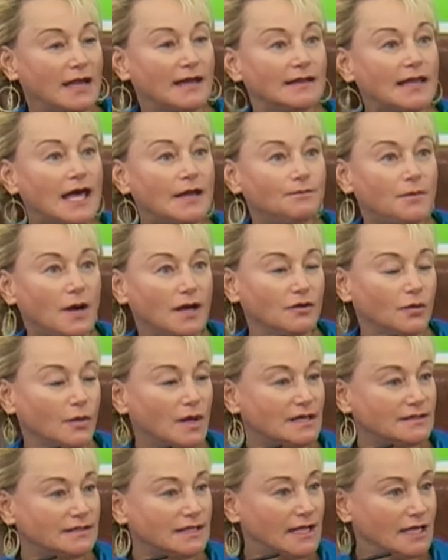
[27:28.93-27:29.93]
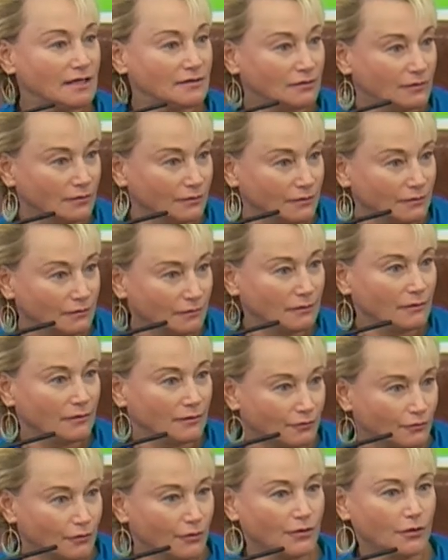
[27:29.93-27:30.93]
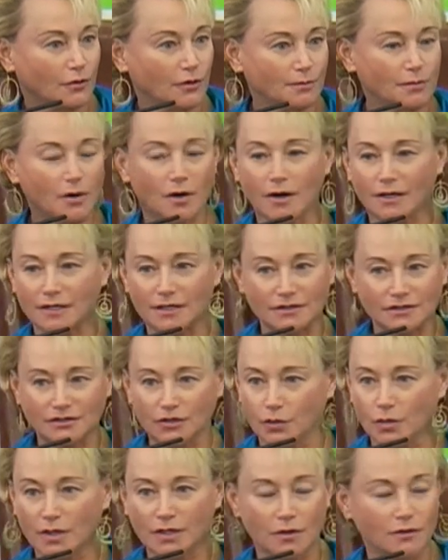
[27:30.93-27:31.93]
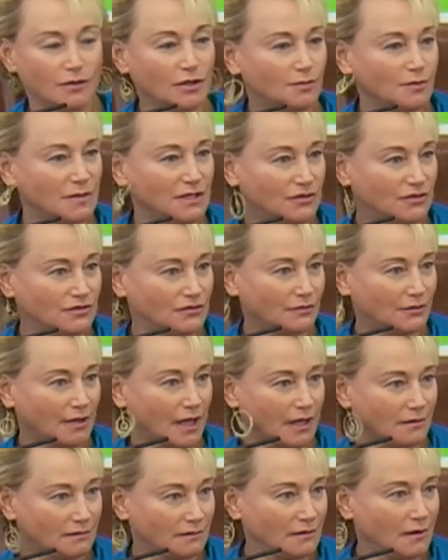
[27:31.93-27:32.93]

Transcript: And that, by the way, is handled through third parties, so we don't administer that.